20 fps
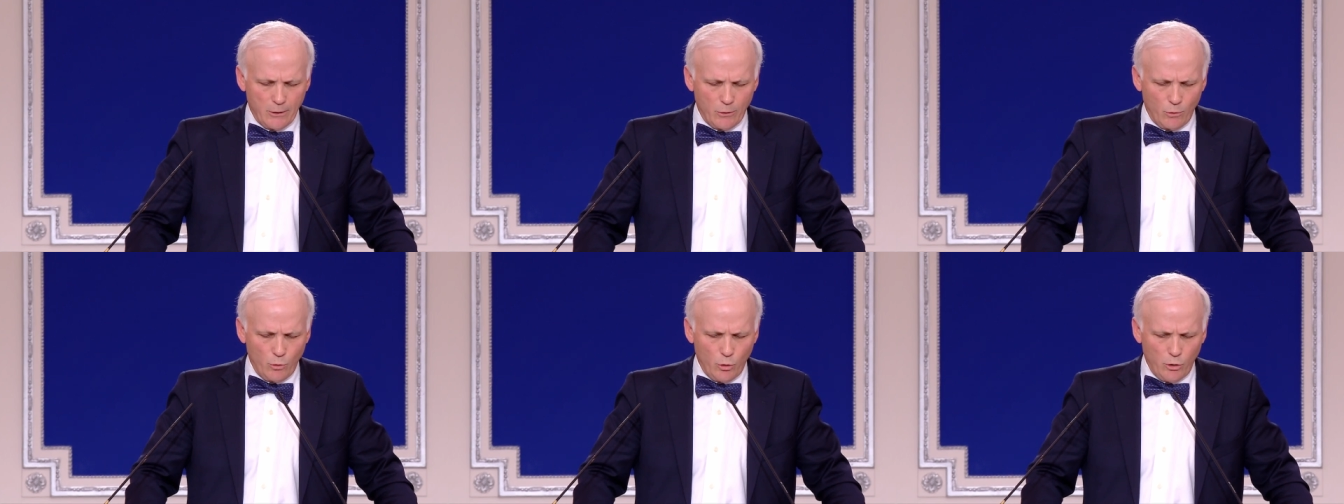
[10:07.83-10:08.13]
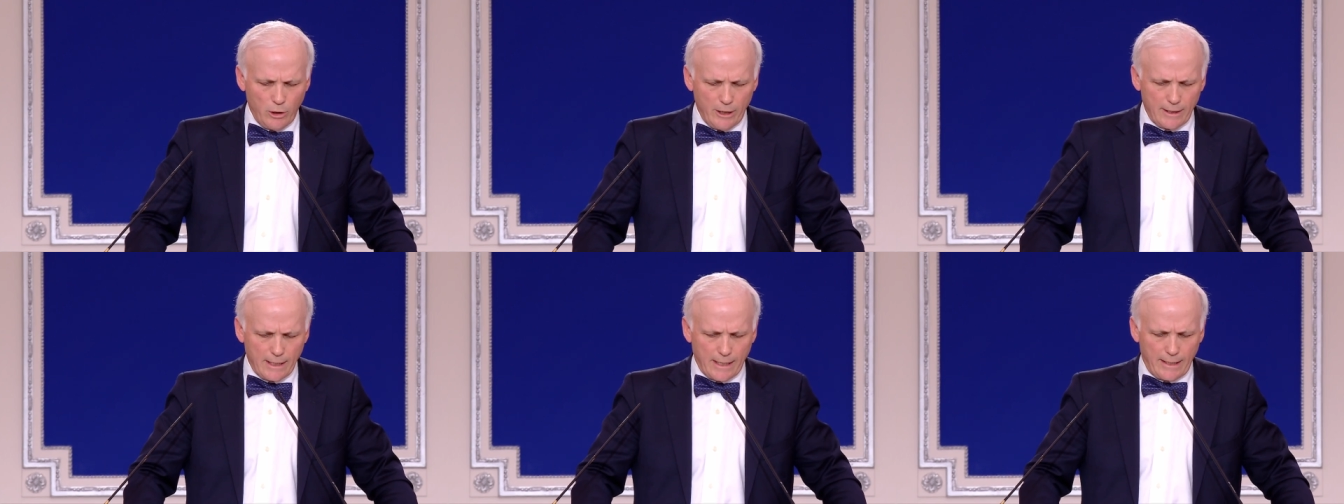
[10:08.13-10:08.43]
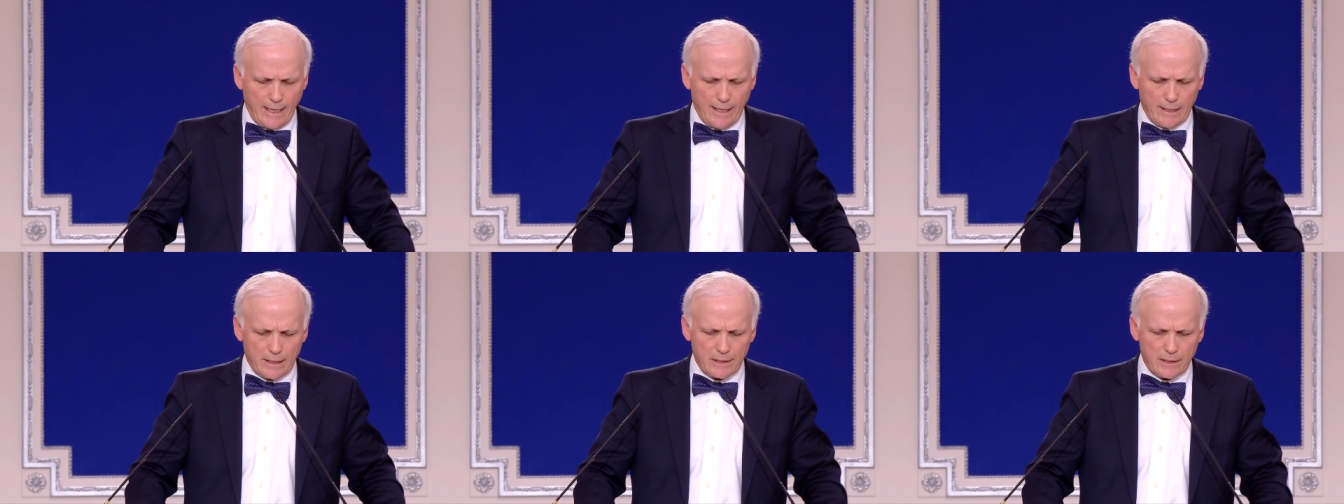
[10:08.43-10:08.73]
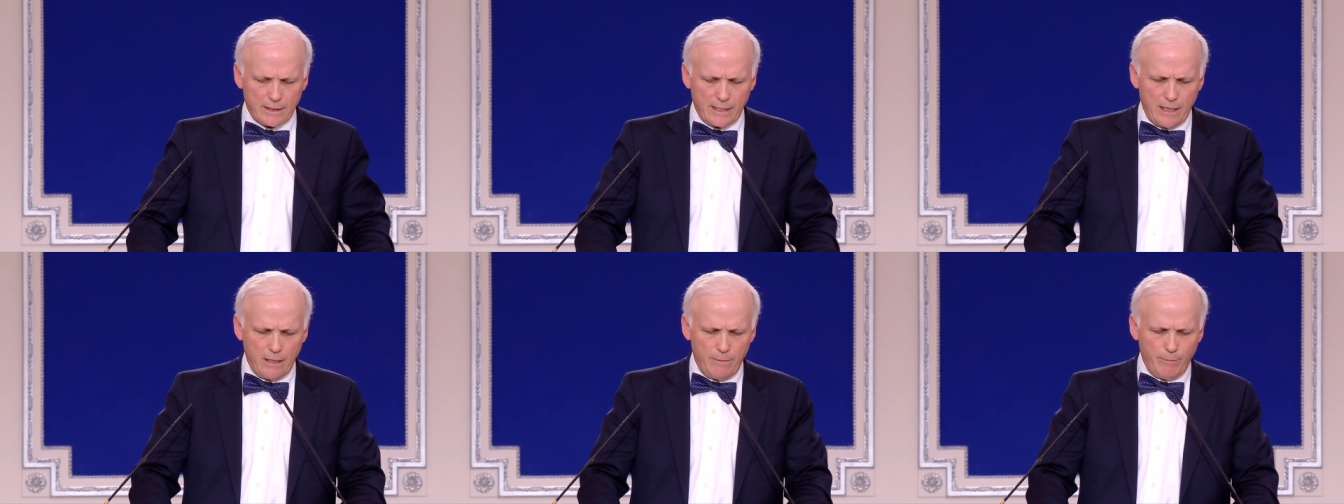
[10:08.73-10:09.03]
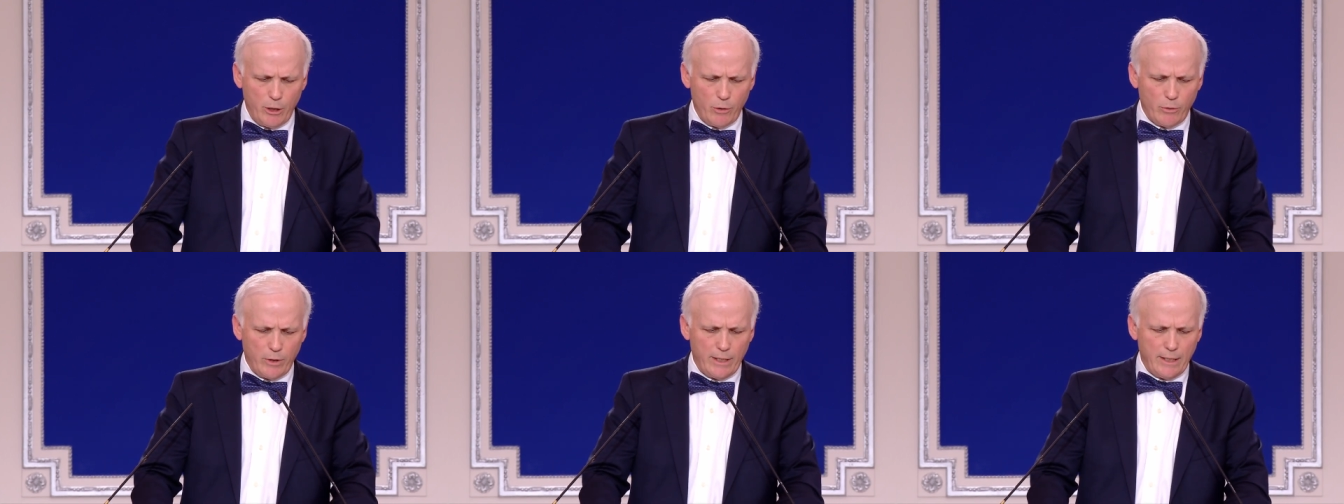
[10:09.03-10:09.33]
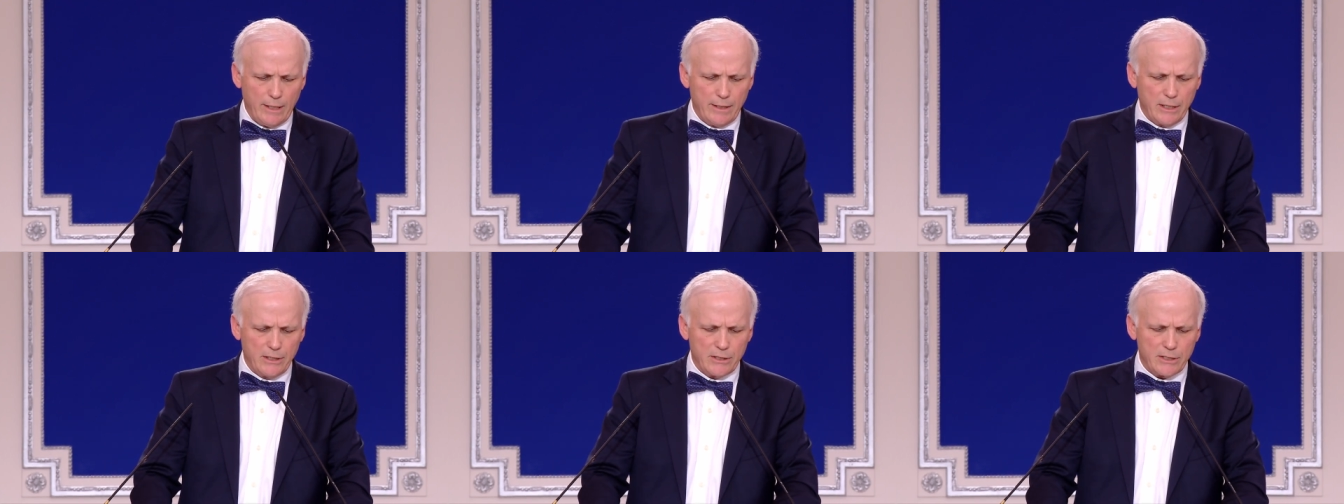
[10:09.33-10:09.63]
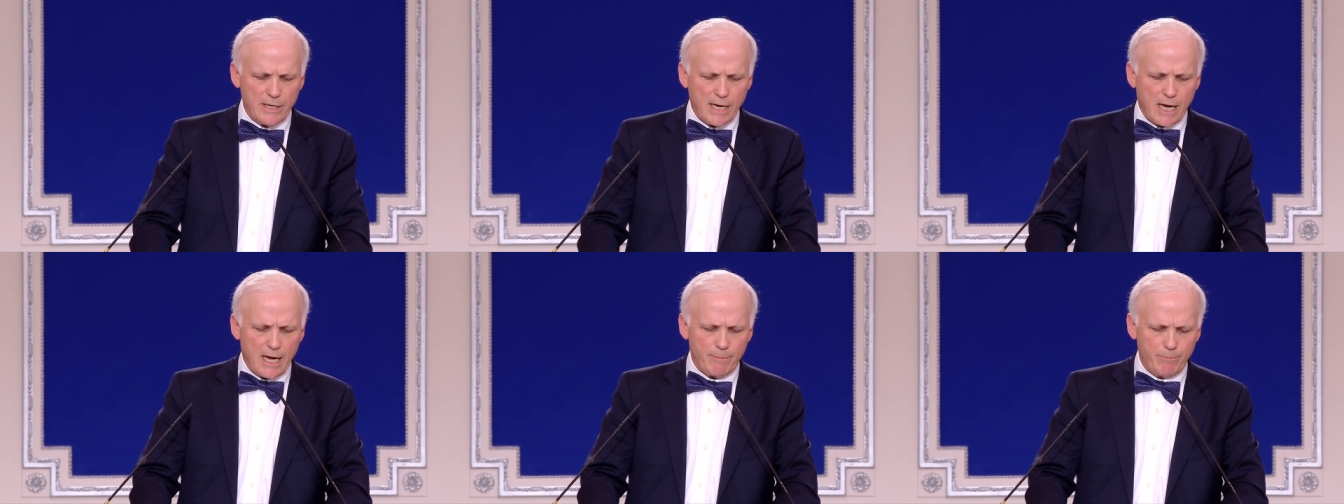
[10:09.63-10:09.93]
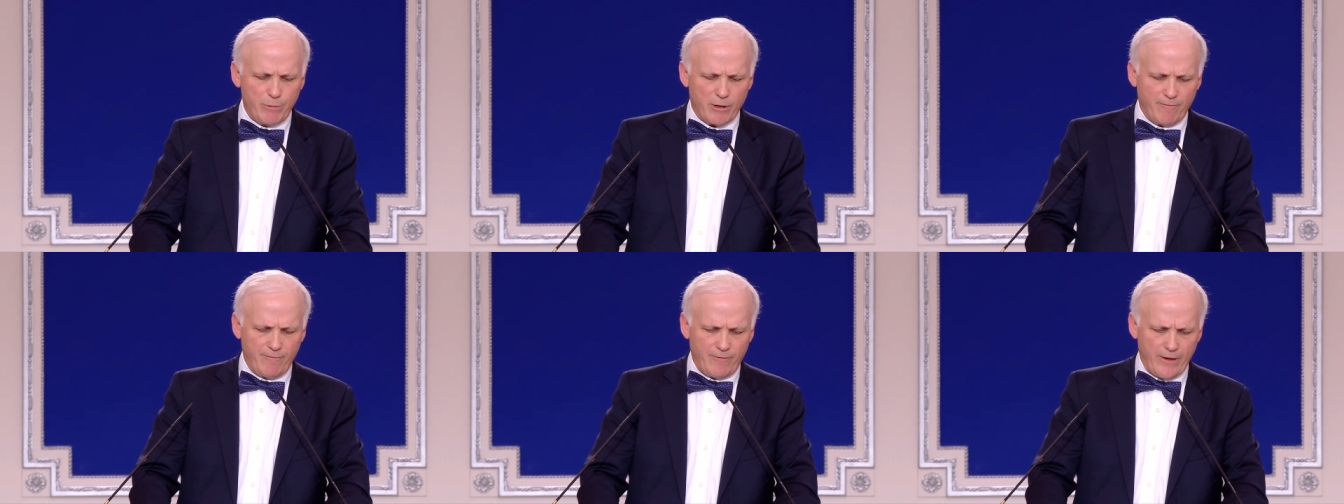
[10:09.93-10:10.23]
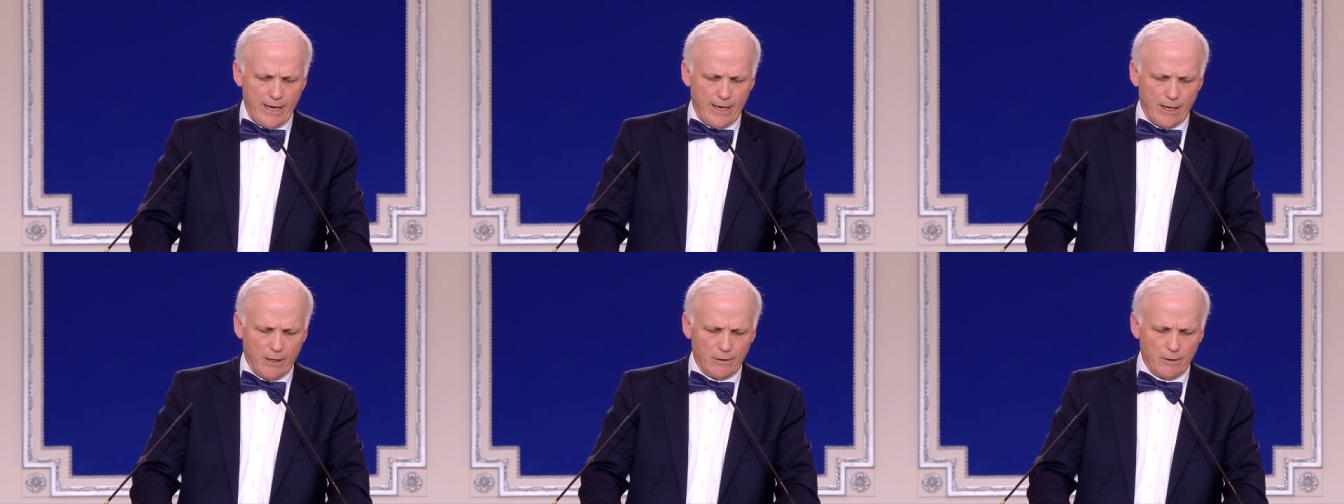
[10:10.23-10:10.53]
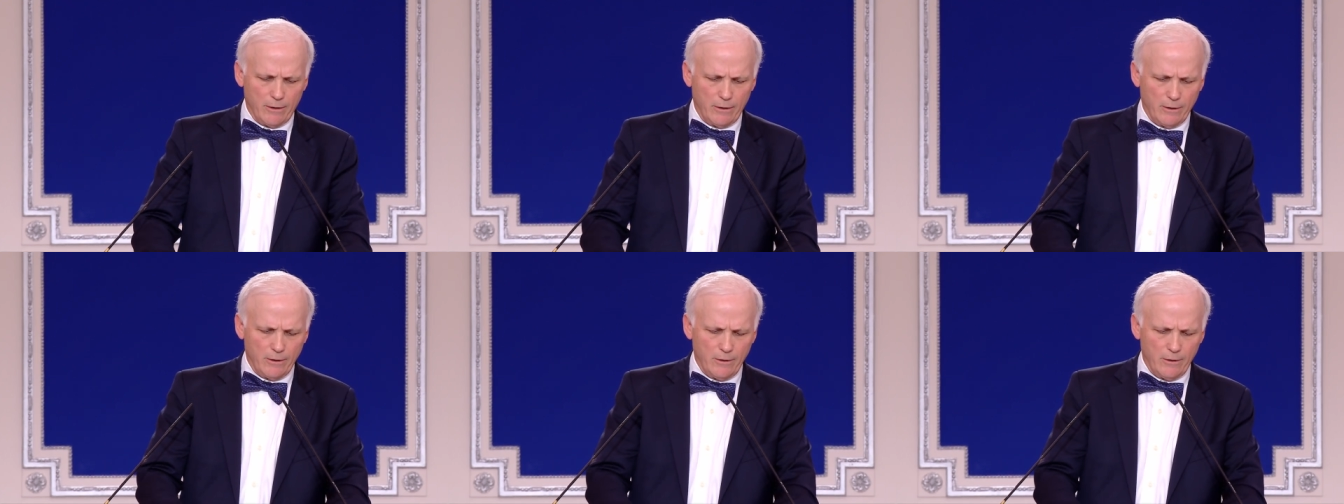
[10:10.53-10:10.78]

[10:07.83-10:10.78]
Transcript: ruling that head of state immunity does not prevail